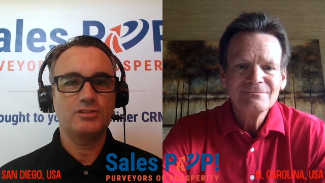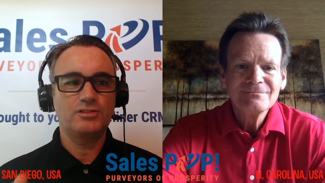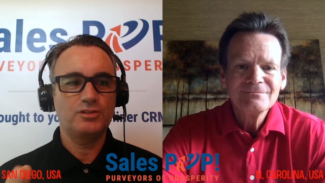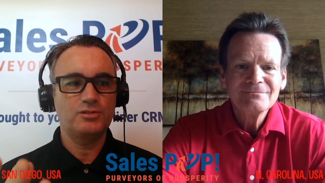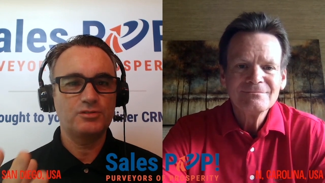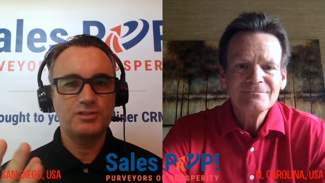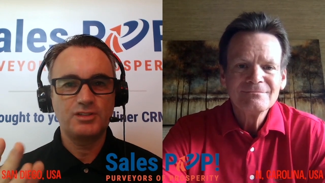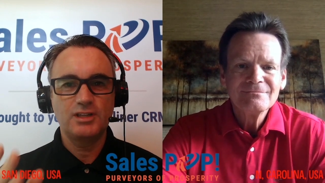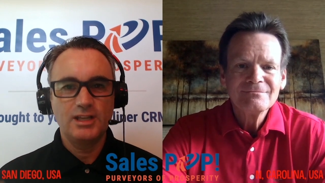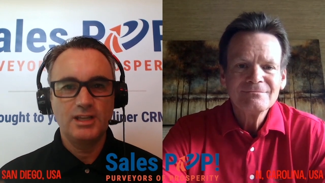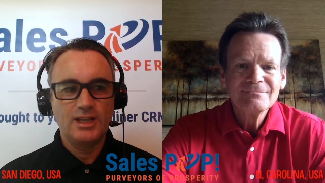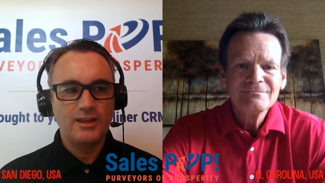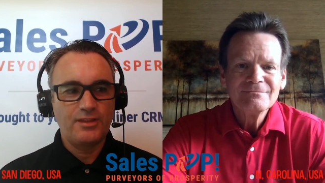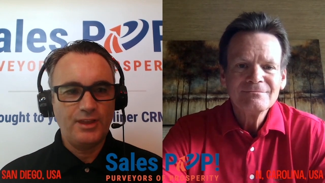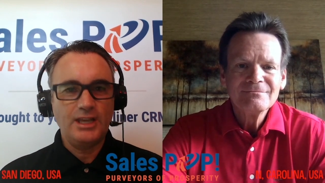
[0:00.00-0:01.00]
Speaker 1: or those
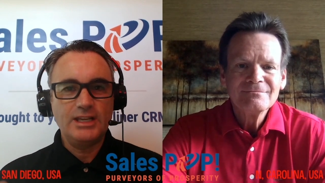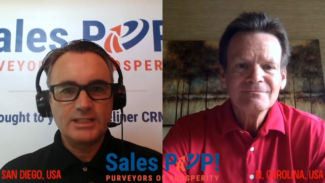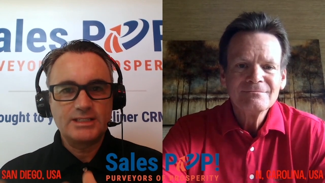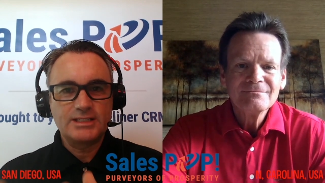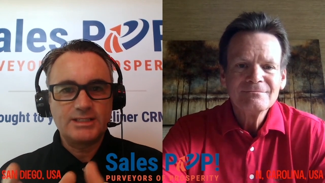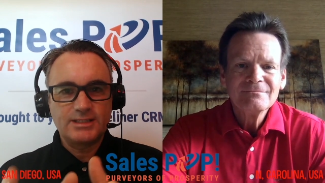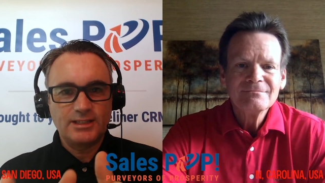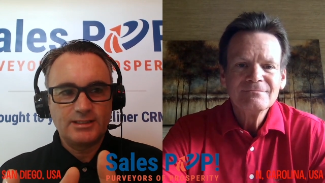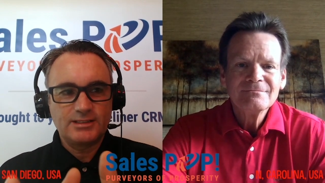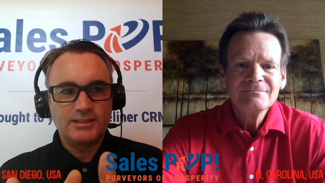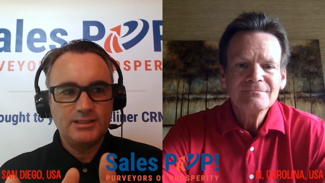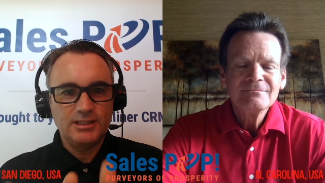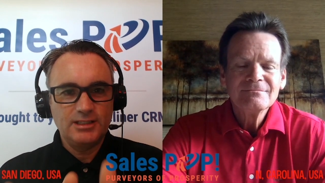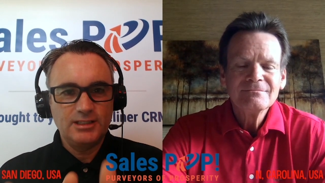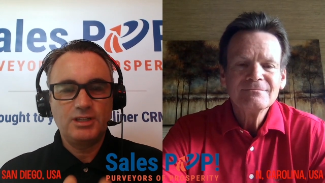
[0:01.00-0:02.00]
things that,
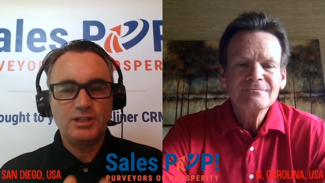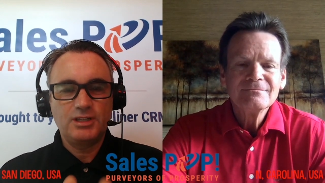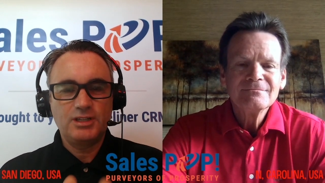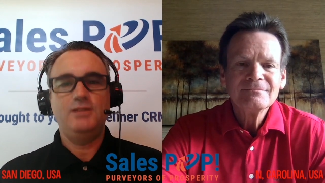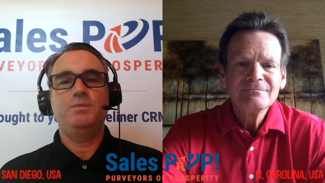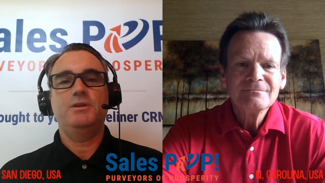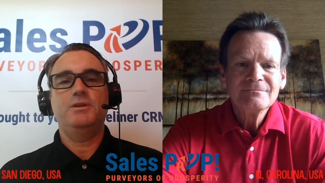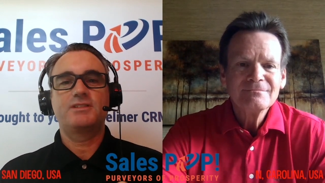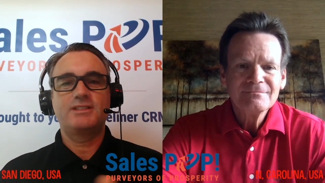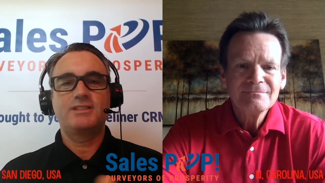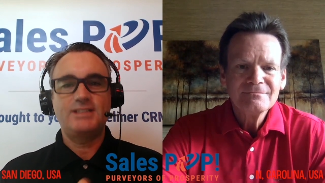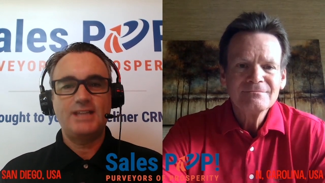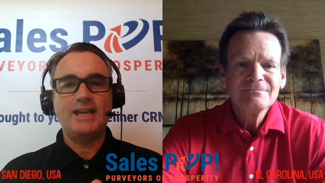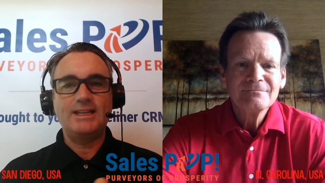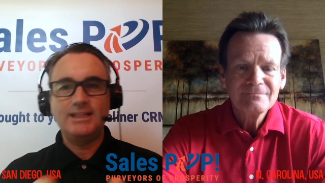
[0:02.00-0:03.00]
you know, keep us
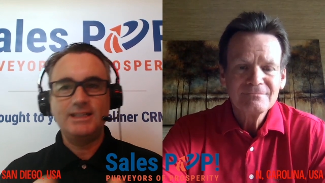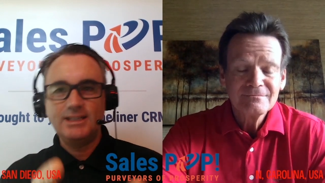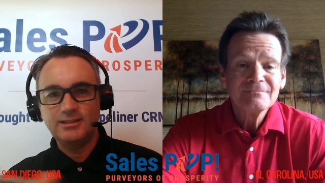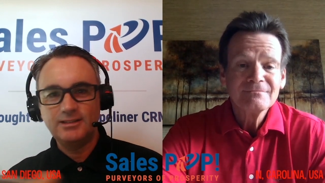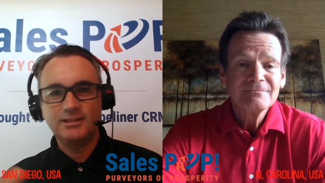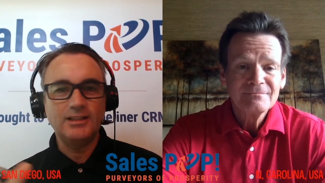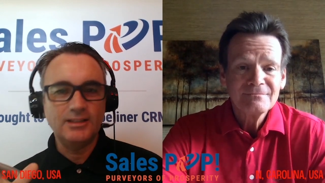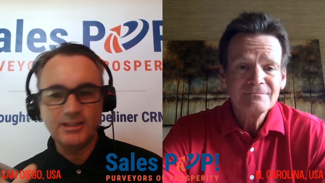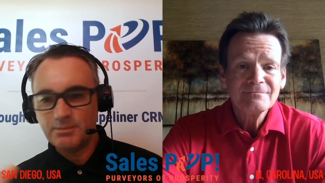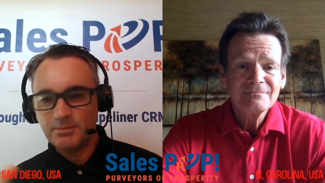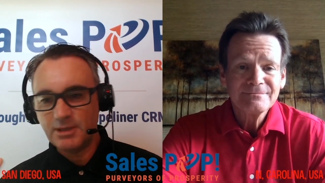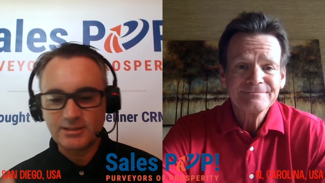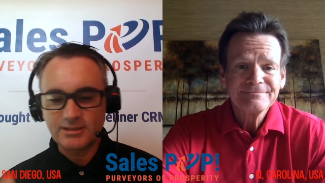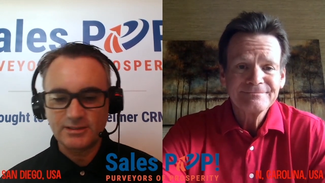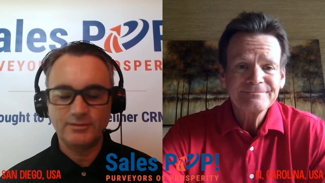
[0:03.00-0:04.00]
steady in, in the
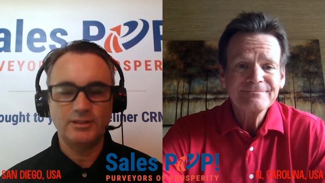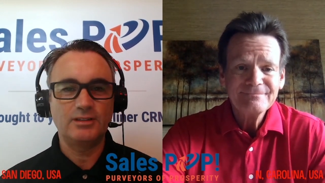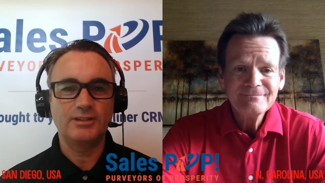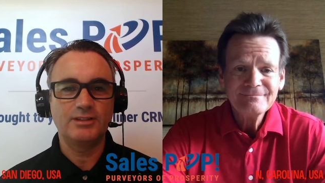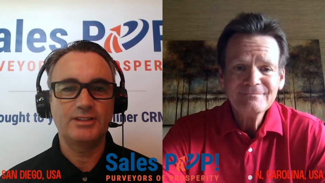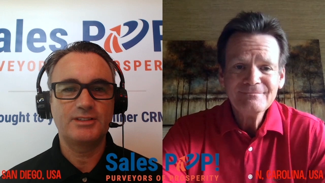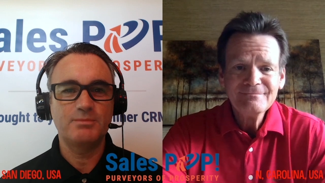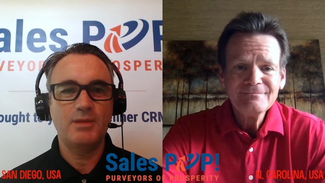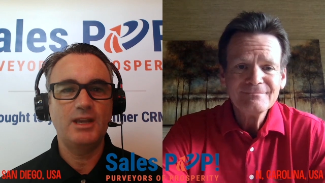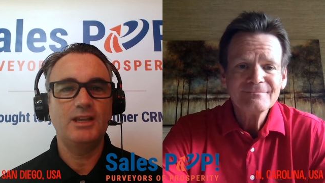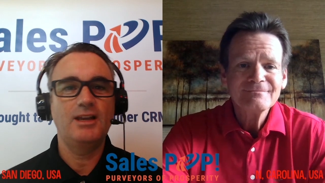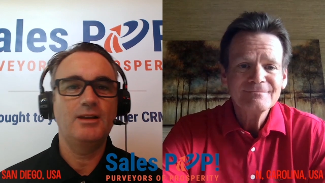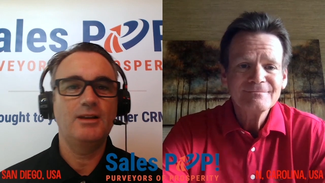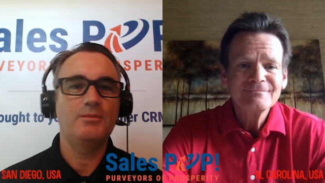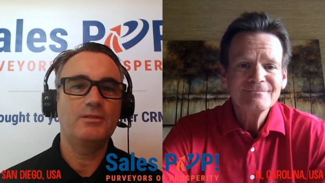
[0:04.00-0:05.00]
midst of all this
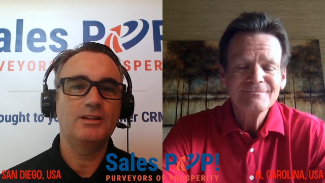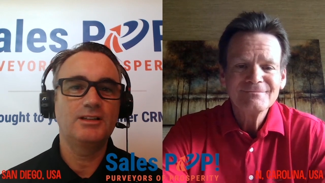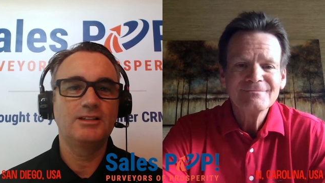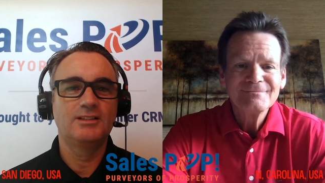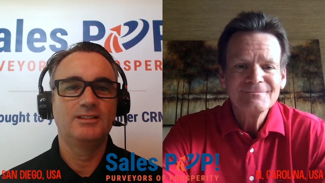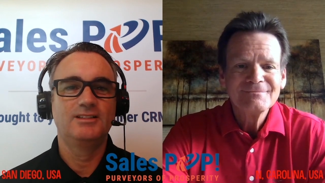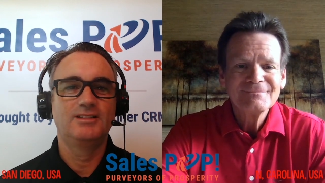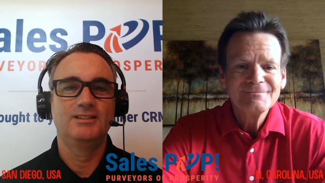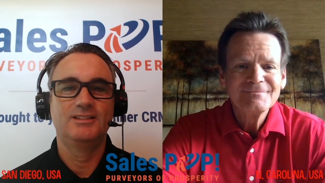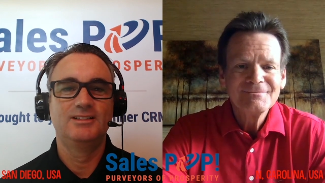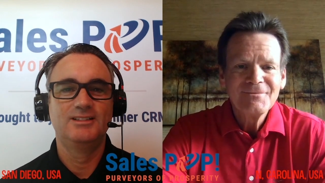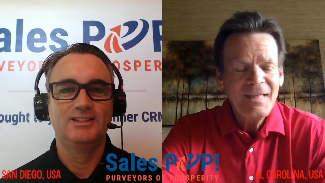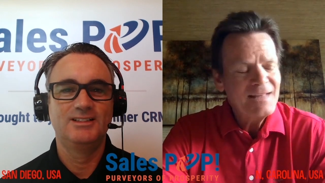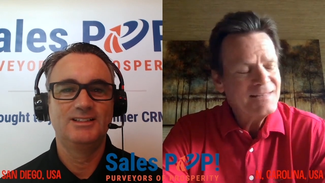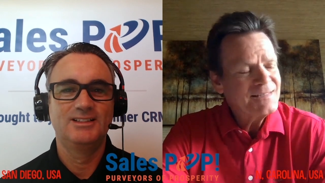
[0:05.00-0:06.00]
mayhem, right?
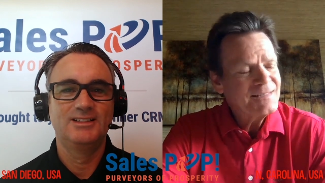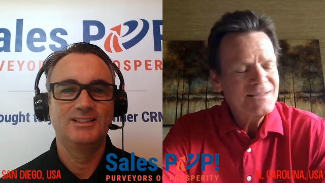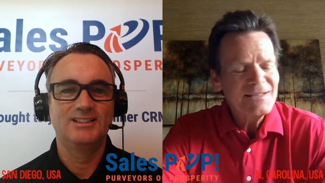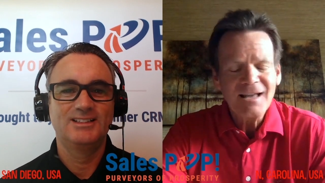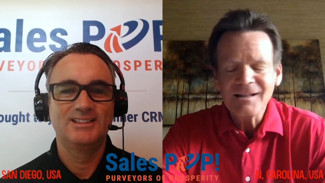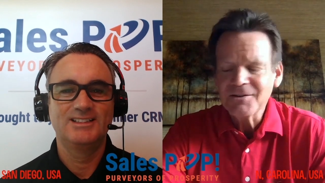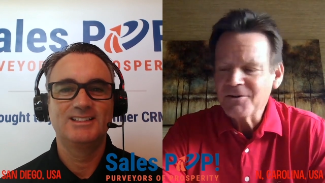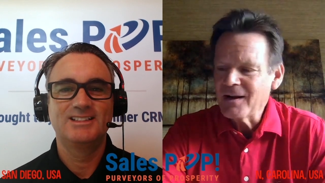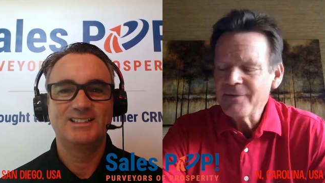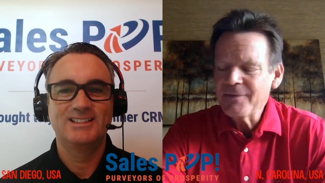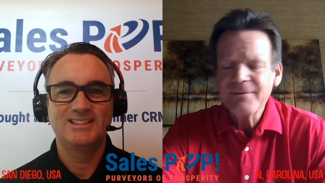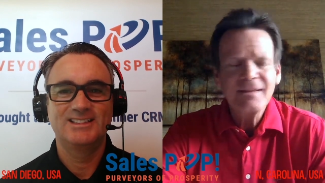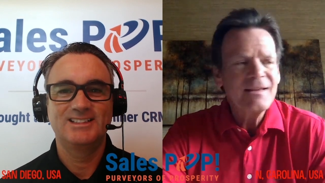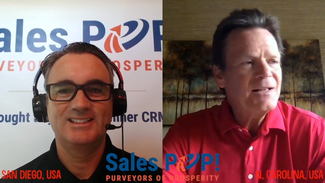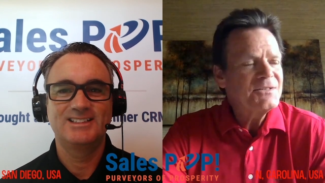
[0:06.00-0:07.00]
Speaker 2: That's exactly right.
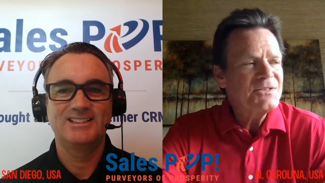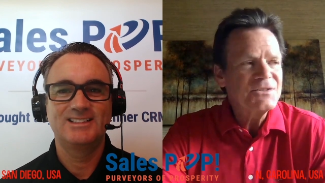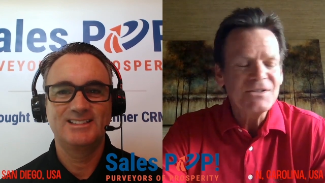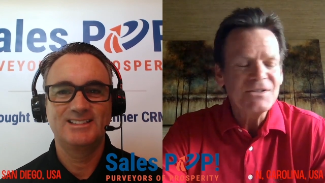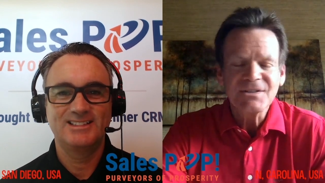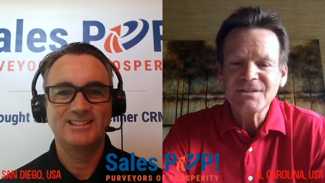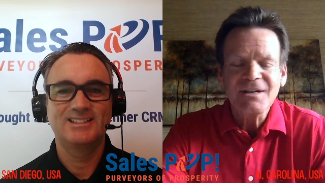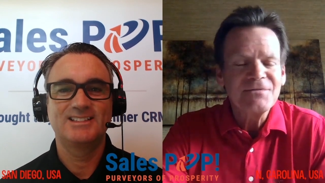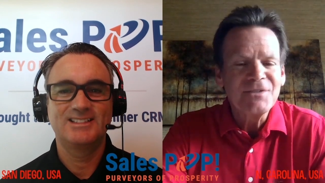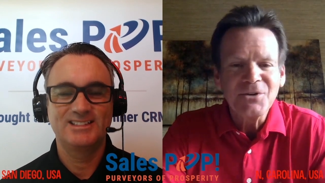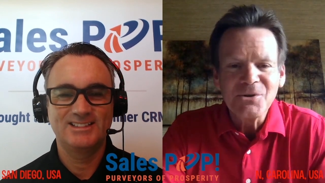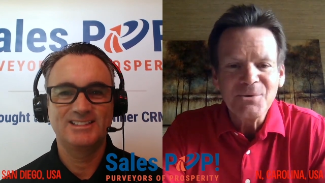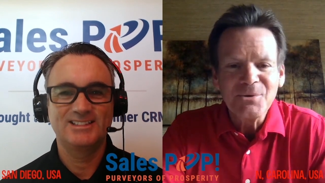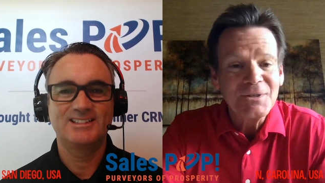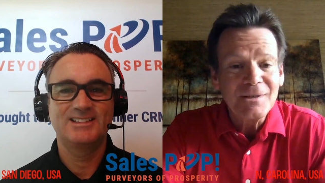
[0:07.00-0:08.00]
Everything else is just stuff to
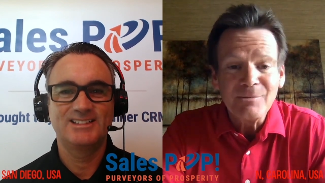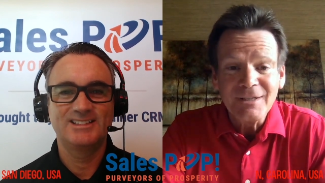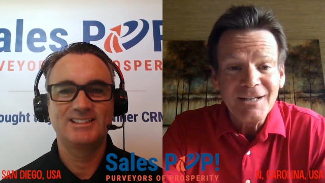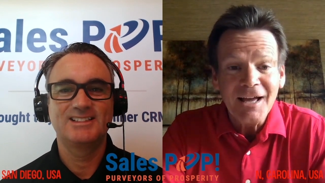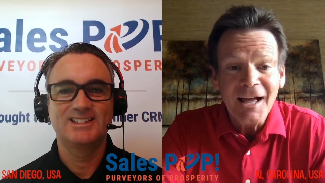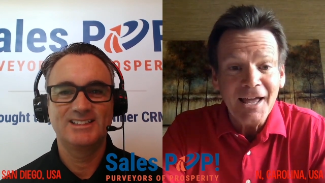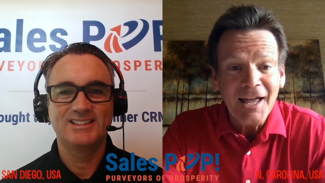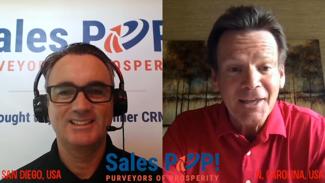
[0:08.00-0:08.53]
do until we die.